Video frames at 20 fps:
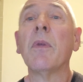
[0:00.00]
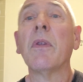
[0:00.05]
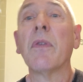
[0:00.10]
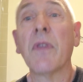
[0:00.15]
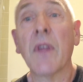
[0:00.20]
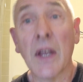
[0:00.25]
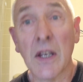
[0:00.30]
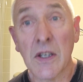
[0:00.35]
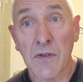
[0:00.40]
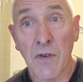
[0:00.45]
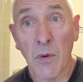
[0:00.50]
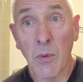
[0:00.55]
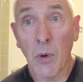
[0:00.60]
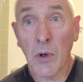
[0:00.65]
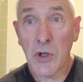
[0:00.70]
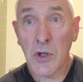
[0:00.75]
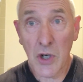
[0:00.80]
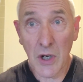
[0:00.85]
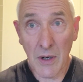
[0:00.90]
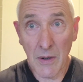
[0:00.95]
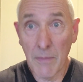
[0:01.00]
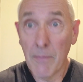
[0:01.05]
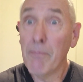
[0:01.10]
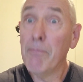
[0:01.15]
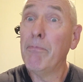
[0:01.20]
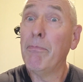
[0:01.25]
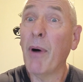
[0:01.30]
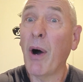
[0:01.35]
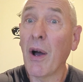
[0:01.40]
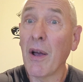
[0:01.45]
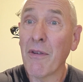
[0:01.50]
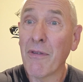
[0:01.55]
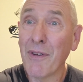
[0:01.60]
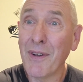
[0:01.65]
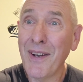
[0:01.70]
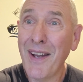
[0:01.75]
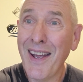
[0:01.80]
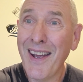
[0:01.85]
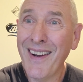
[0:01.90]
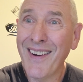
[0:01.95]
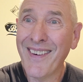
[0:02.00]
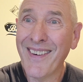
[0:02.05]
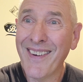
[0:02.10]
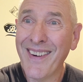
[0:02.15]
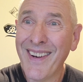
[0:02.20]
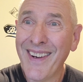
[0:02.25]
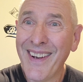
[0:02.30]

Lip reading: Thanks for watching. Bye for now.